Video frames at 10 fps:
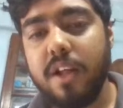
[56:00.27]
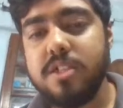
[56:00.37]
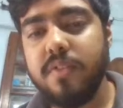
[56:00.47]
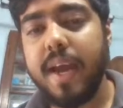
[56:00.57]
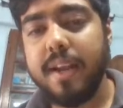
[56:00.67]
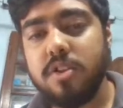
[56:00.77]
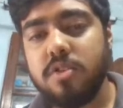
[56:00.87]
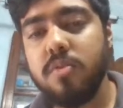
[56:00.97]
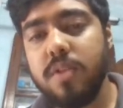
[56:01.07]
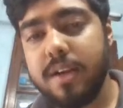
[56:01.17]
we get through
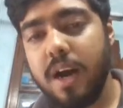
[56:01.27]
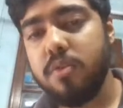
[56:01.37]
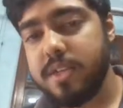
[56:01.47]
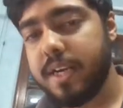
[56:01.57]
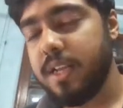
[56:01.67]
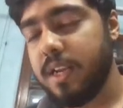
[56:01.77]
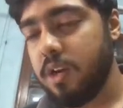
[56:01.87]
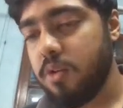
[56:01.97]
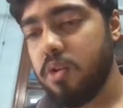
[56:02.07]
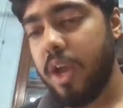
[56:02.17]
that count is greater than or
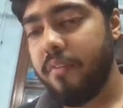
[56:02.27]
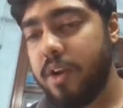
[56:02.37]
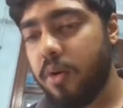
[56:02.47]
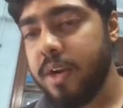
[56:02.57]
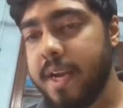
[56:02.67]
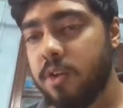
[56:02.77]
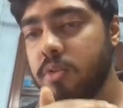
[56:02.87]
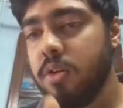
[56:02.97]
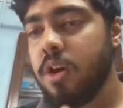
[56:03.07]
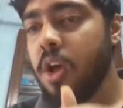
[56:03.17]
equal to k, we don't need
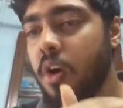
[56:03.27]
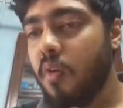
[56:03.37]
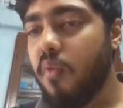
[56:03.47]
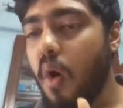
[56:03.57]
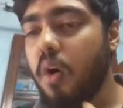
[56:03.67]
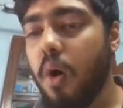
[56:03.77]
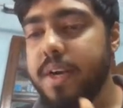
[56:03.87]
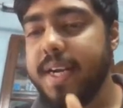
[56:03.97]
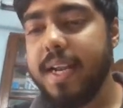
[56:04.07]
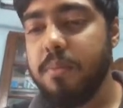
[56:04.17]
to walk on
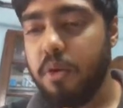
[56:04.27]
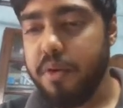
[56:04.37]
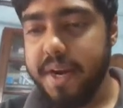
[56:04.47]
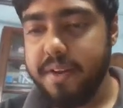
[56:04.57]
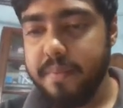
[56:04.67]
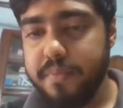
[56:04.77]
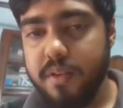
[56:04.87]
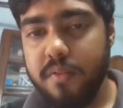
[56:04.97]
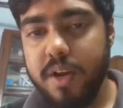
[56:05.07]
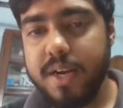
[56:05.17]
it anymore, right?
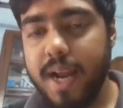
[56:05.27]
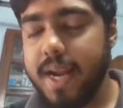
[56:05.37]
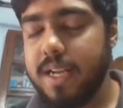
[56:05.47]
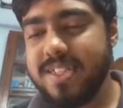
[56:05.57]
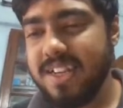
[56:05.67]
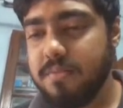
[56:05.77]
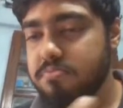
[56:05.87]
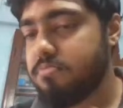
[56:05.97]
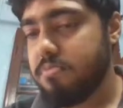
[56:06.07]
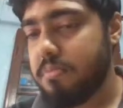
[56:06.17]
We can directly say,
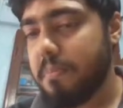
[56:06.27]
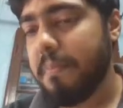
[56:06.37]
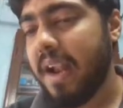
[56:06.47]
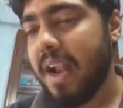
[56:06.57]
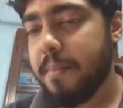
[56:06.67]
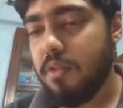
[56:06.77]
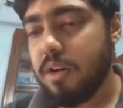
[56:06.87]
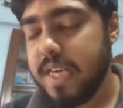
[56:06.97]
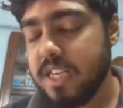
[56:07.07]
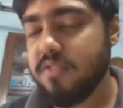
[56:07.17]
man, I'm
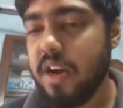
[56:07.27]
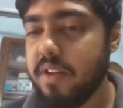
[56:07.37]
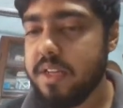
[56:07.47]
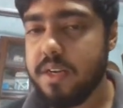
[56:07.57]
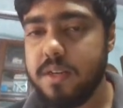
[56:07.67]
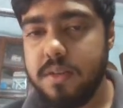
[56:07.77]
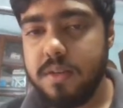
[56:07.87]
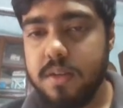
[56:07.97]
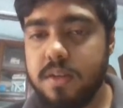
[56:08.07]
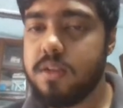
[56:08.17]
satisfied with it,
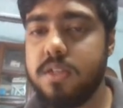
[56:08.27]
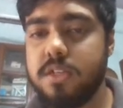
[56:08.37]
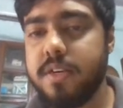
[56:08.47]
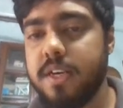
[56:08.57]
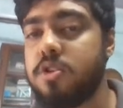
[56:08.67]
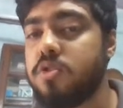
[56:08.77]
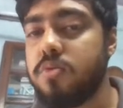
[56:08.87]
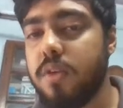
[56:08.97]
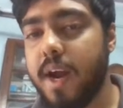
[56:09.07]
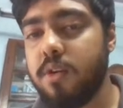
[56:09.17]
just return true.
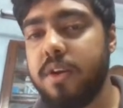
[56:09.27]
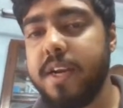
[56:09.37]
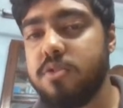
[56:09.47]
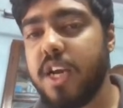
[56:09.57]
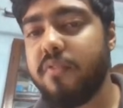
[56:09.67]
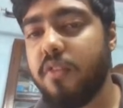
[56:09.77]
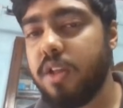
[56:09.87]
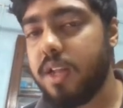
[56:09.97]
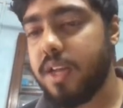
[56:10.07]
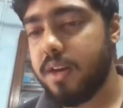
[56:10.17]
I don't need to check for
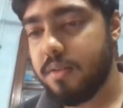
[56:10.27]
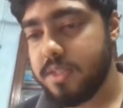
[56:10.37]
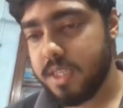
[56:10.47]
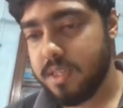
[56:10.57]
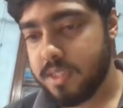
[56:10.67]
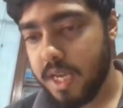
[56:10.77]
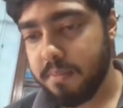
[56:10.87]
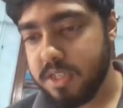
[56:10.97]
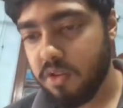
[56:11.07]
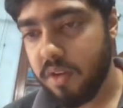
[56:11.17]
the other
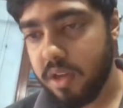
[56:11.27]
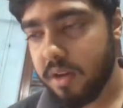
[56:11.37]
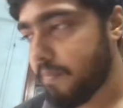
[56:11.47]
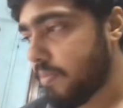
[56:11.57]
segments over here.